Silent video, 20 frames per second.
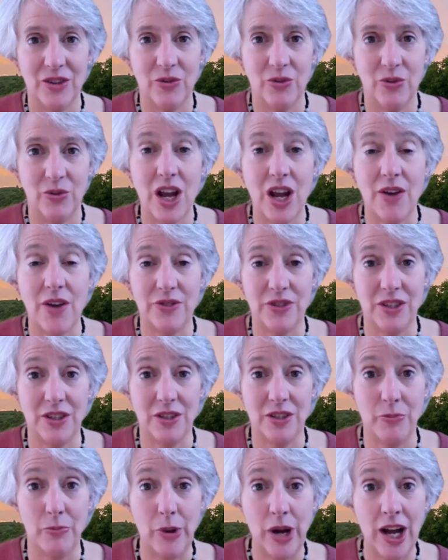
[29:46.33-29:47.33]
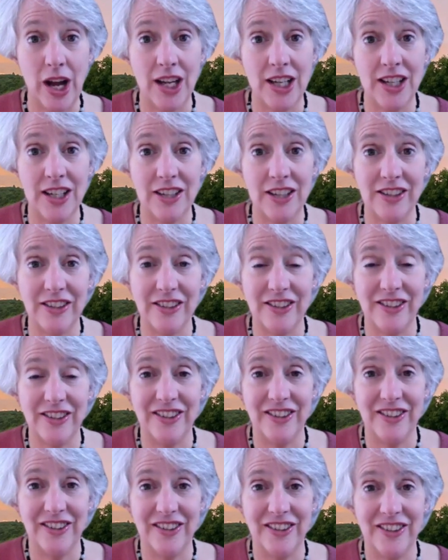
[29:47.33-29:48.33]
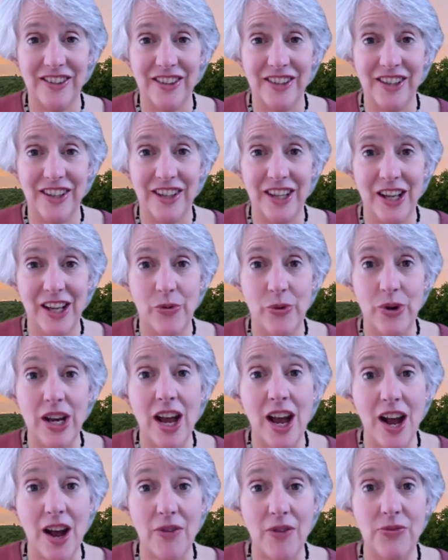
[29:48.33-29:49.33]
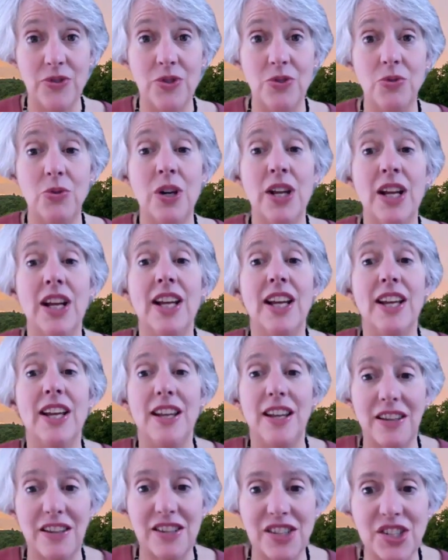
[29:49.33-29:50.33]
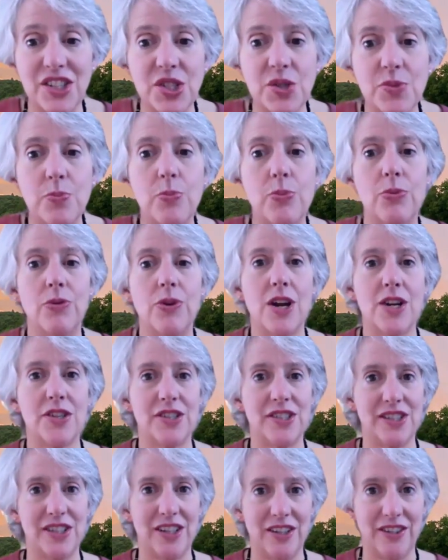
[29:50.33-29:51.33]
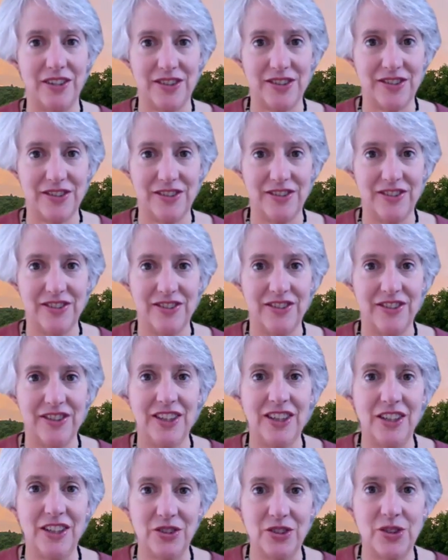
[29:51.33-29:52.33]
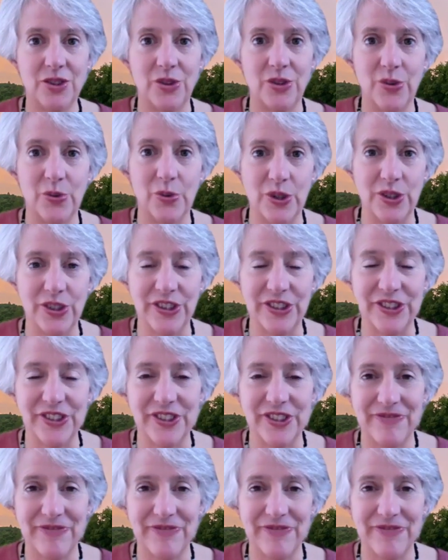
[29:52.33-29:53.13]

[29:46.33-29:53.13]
We have to embody it, and we have to express it into the world.